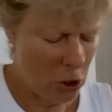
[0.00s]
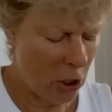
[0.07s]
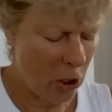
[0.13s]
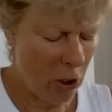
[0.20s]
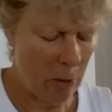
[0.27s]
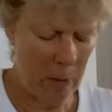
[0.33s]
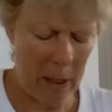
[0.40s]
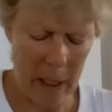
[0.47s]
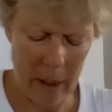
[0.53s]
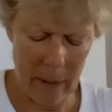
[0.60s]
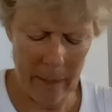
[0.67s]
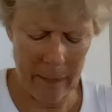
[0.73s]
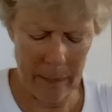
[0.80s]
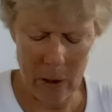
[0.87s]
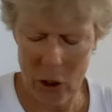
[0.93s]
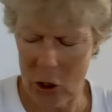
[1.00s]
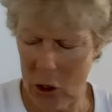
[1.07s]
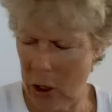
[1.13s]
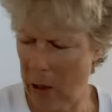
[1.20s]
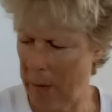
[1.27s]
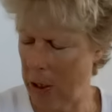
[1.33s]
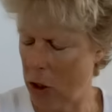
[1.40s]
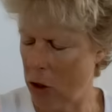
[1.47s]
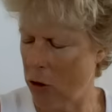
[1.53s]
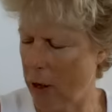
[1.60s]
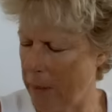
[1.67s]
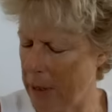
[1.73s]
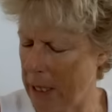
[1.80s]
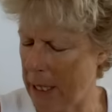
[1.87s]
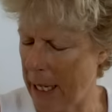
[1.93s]
Show me
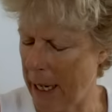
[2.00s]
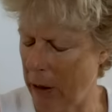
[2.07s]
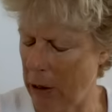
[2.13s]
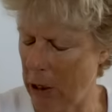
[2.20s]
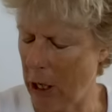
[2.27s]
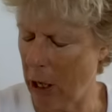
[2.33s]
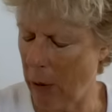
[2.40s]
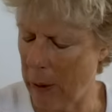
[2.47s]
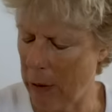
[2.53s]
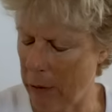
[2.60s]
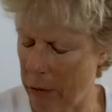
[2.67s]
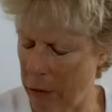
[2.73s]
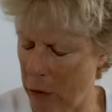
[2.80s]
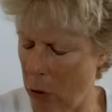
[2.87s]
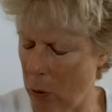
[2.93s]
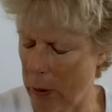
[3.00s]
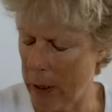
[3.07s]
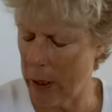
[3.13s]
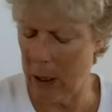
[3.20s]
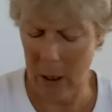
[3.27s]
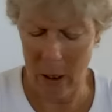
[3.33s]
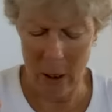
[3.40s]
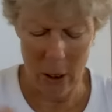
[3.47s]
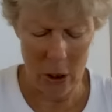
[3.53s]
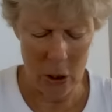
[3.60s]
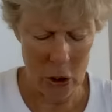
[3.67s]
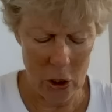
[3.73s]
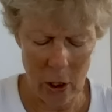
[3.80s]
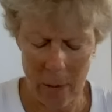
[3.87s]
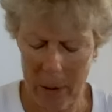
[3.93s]
Trump's health going forward.
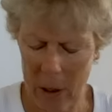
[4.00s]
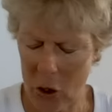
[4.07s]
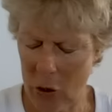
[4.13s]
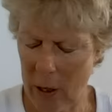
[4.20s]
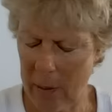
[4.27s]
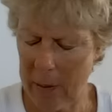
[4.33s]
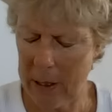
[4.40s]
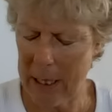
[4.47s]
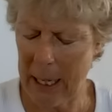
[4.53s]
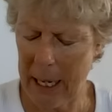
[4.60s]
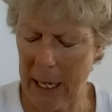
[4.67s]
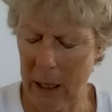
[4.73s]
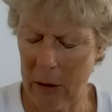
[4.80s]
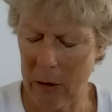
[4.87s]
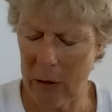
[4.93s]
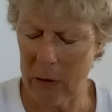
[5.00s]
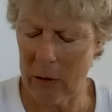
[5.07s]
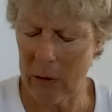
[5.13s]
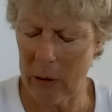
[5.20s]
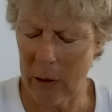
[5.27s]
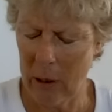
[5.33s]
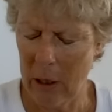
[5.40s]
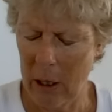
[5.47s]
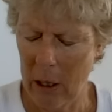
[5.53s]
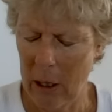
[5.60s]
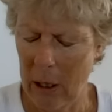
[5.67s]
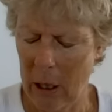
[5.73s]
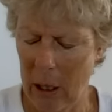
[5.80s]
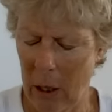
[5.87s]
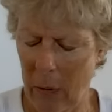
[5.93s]
Show me Trump's health
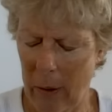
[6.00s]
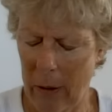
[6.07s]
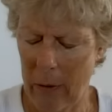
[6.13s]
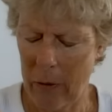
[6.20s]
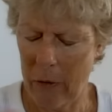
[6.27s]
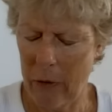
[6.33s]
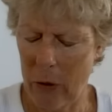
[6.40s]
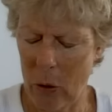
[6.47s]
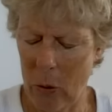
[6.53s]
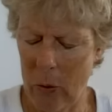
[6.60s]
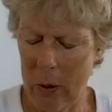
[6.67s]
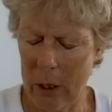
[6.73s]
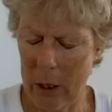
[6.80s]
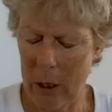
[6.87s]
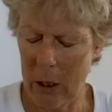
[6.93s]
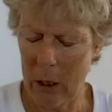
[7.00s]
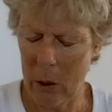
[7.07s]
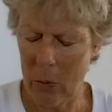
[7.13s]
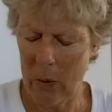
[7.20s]
going forward.